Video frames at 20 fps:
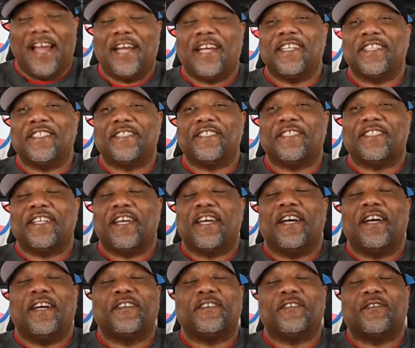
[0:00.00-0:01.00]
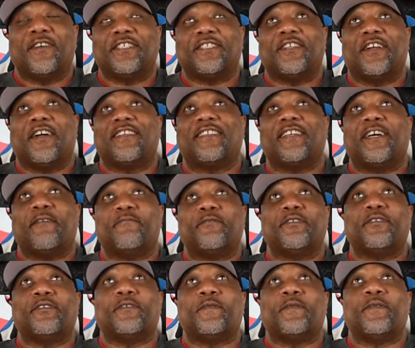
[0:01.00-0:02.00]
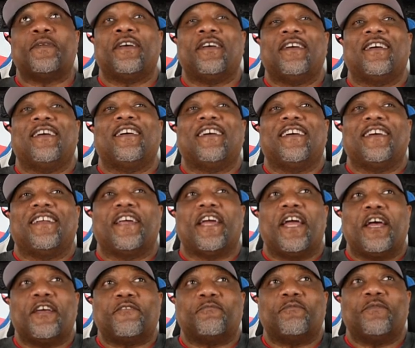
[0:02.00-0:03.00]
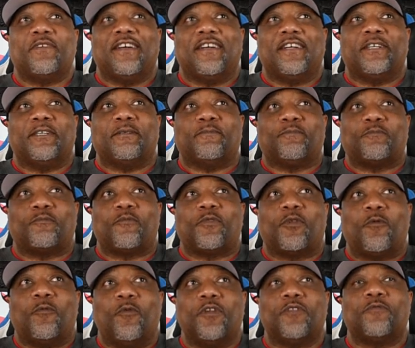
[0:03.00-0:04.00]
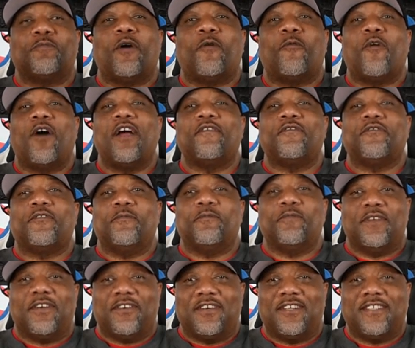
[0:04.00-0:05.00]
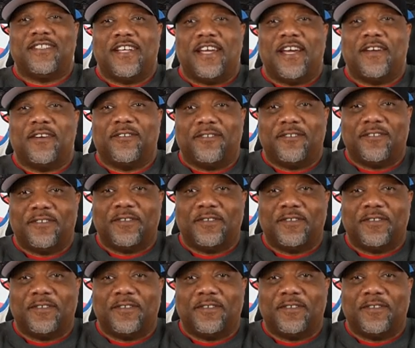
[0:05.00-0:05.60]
I get this uh, question all the time too. They ask me, uh, "When's my wife gonna be on the channel?"